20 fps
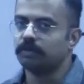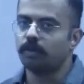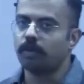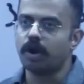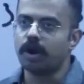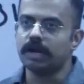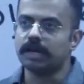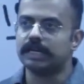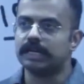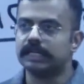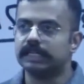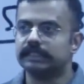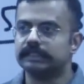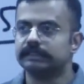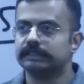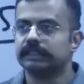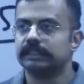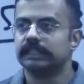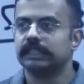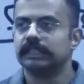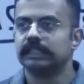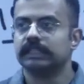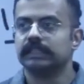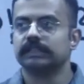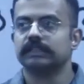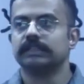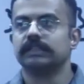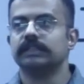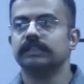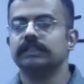What does
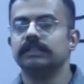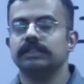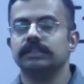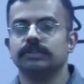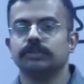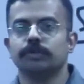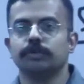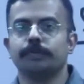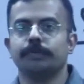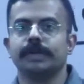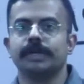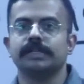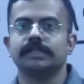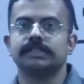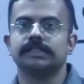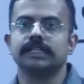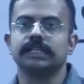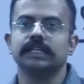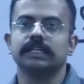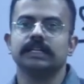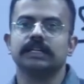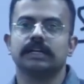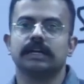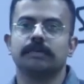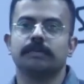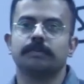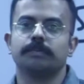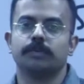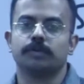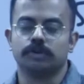the UPSC
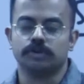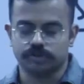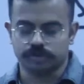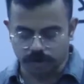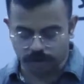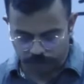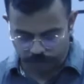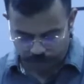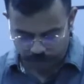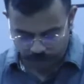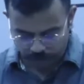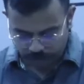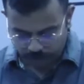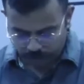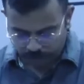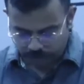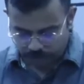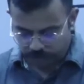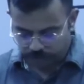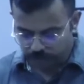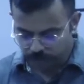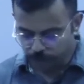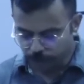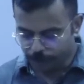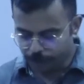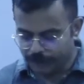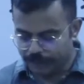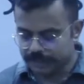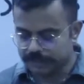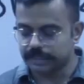compose of? So
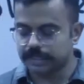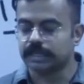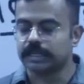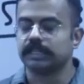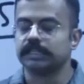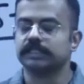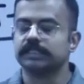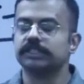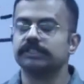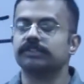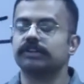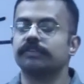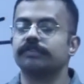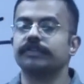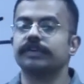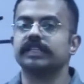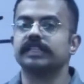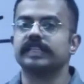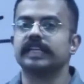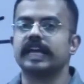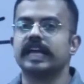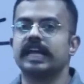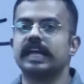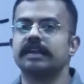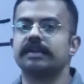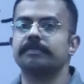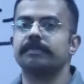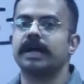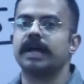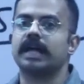UPSC consists of a
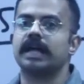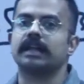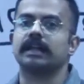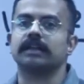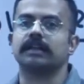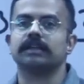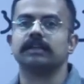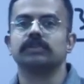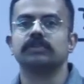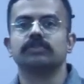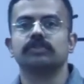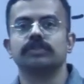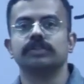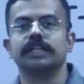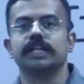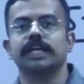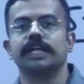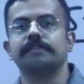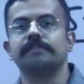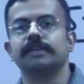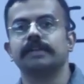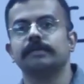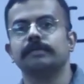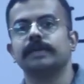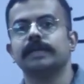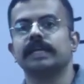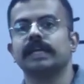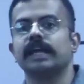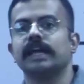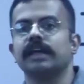chairman. So there will
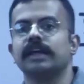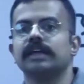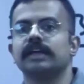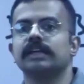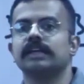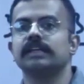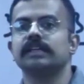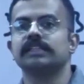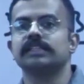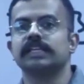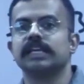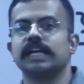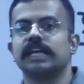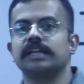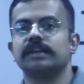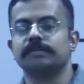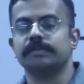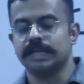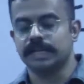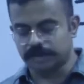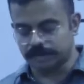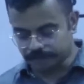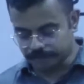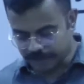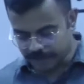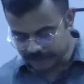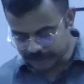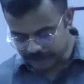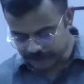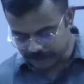be a chairman
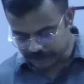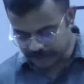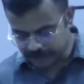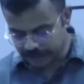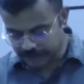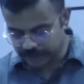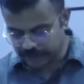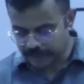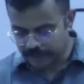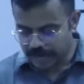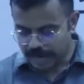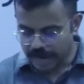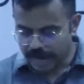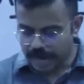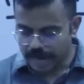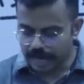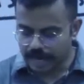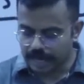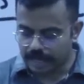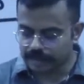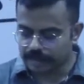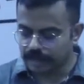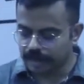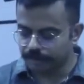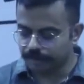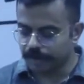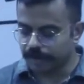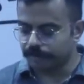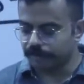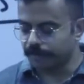majorly and
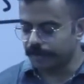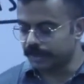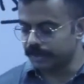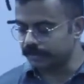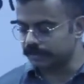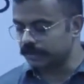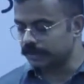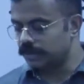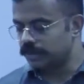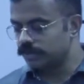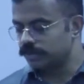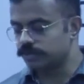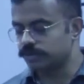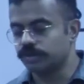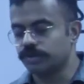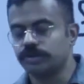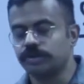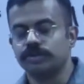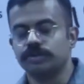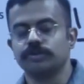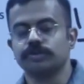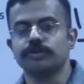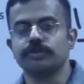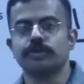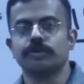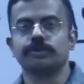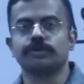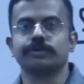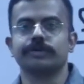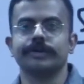other members. So you
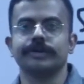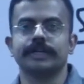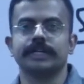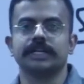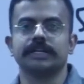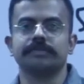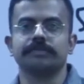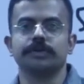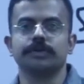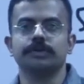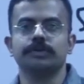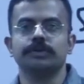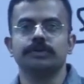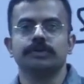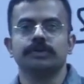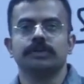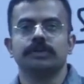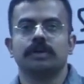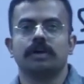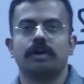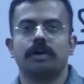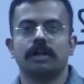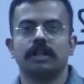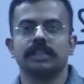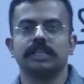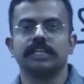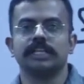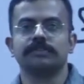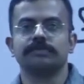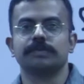go to interview,
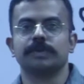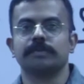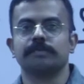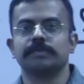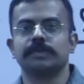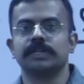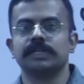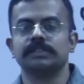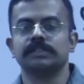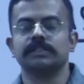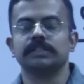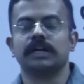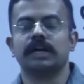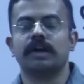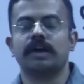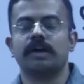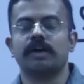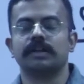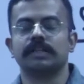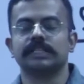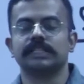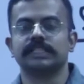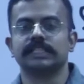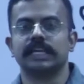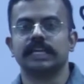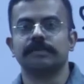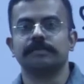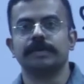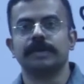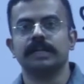all these members or the
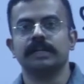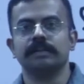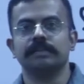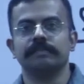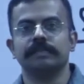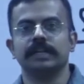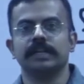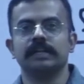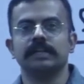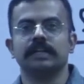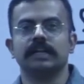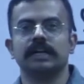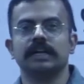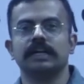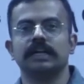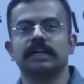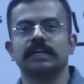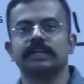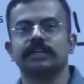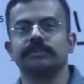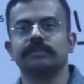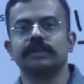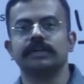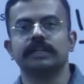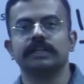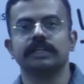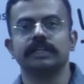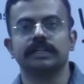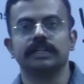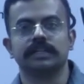chairman will conduct
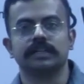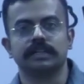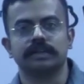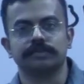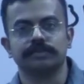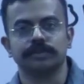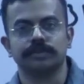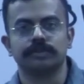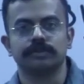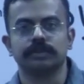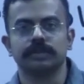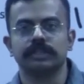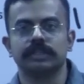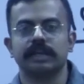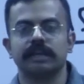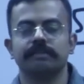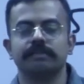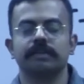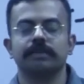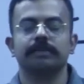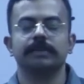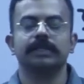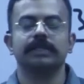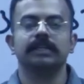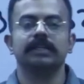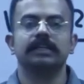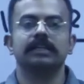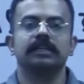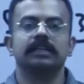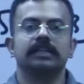your interview. They will be
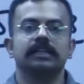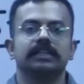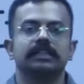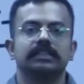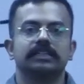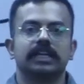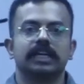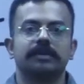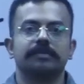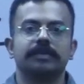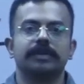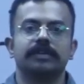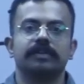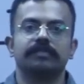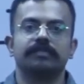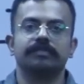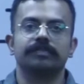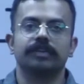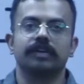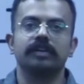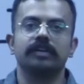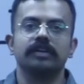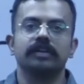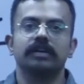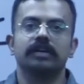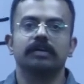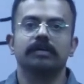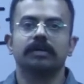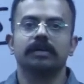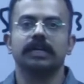the chairman of your
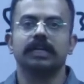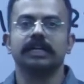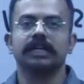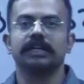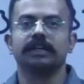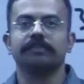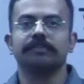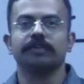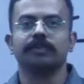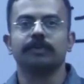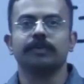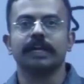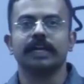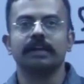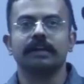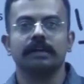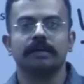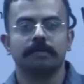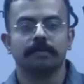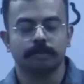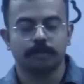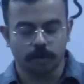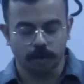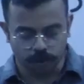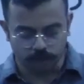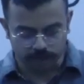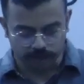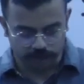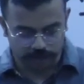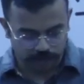interviewing
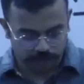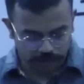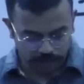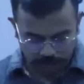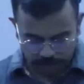board.